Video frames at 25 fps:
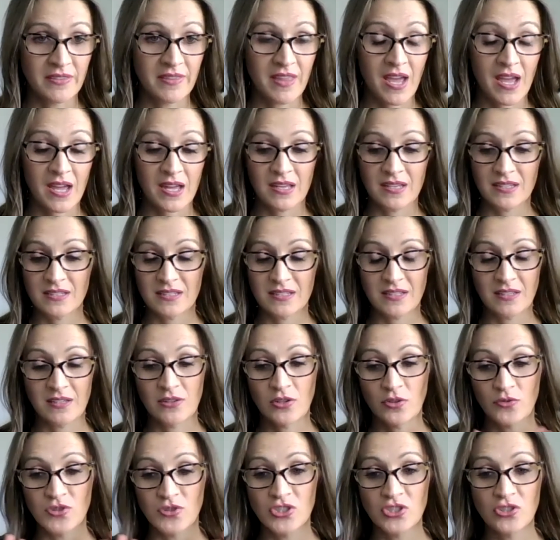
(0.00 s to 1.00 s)
that,
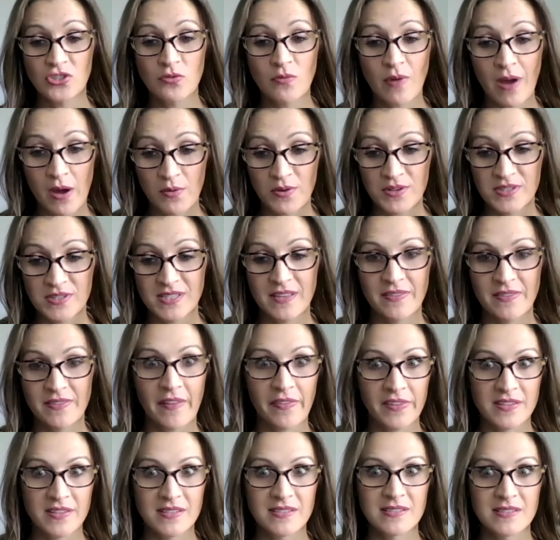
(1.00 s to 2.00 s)
2 hours and
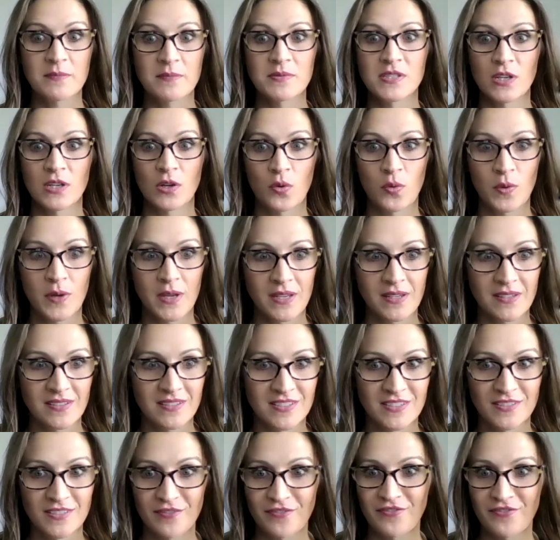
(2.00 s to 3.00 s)
then the
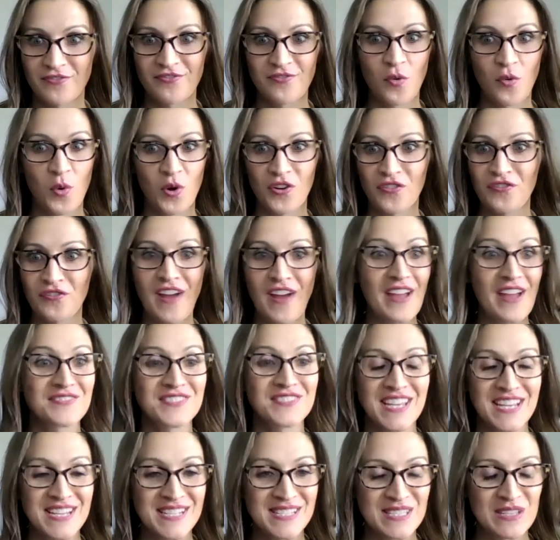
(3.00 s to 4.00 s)
subsequent 4 or 5
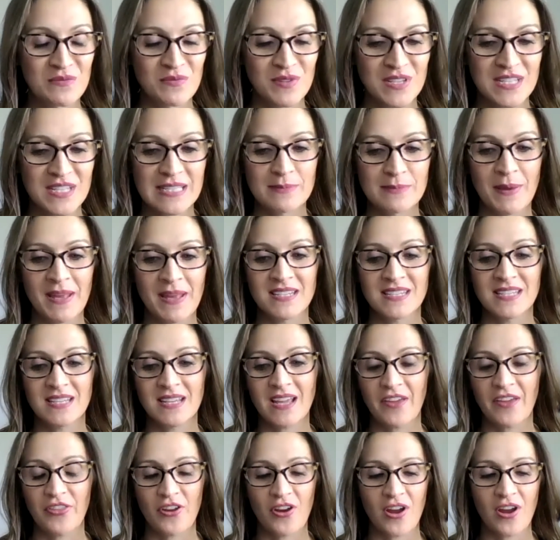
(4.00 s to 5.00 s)
days that we spent
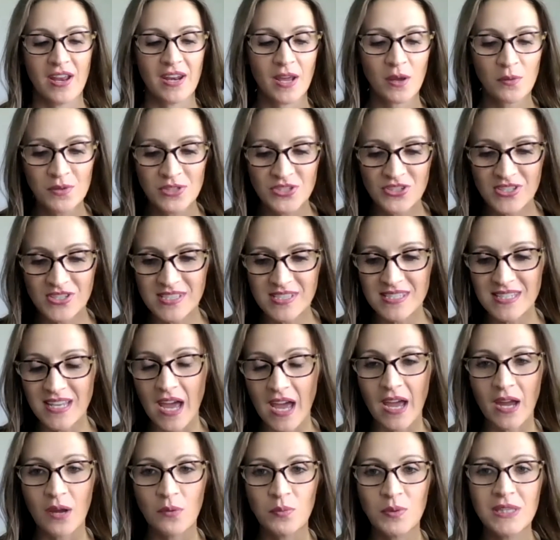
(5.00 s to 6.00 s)
together. And I
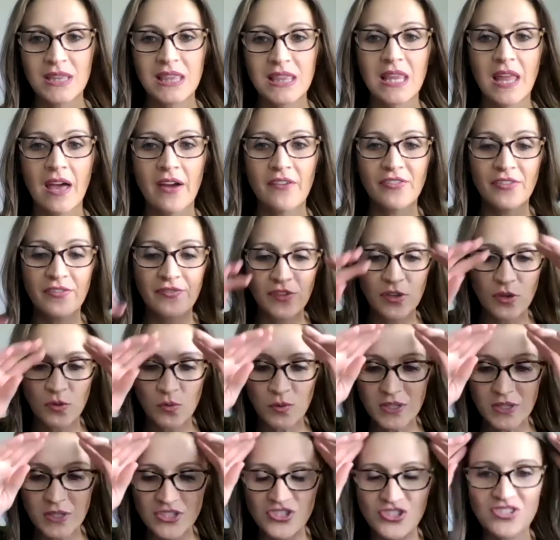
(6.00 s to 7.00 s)
would love if you
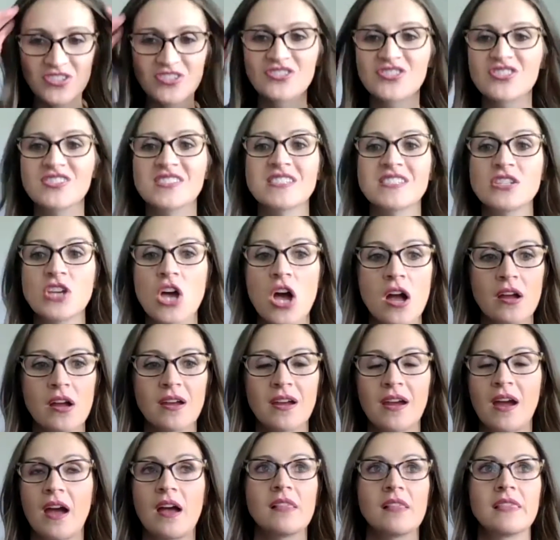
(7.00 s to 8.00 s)
would just
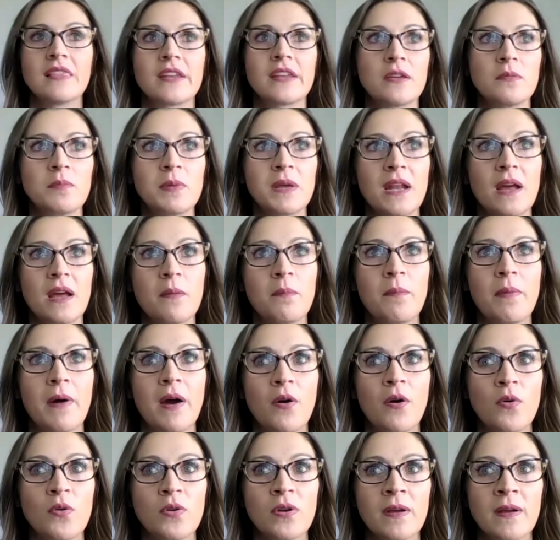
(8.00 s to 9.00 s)
talk a little bit
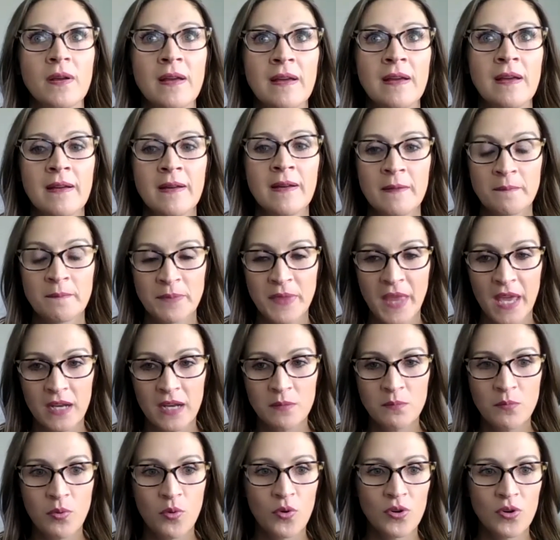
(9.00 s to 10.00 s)
about that
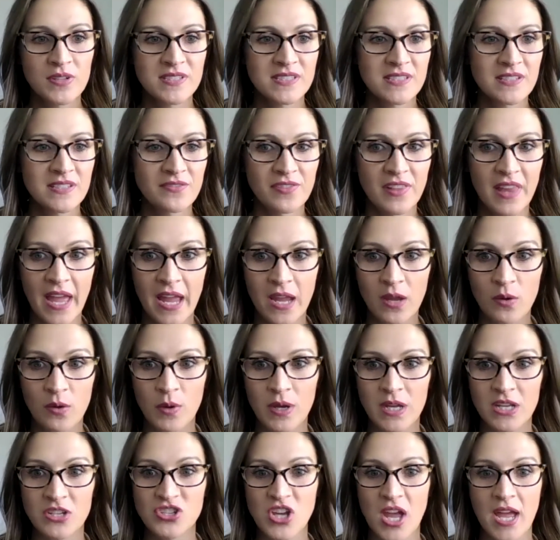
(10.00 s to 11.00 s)
importance of
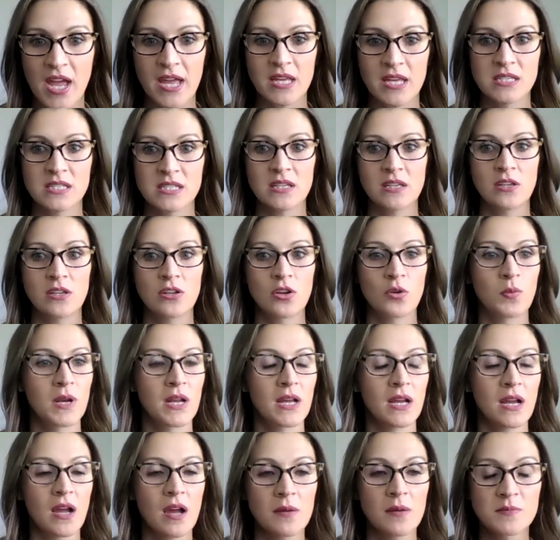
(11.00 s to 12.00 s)
language and, when
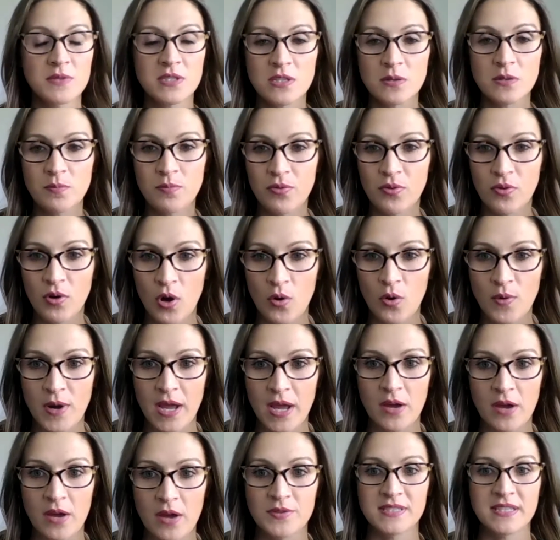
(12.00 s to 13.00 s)
it comes to
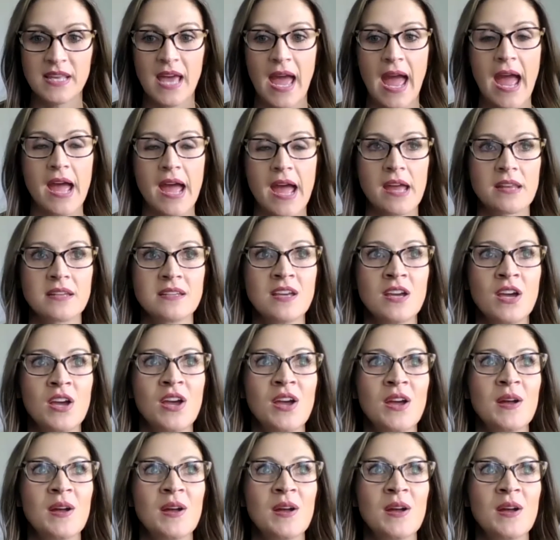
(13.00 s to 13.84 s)
pronouns and,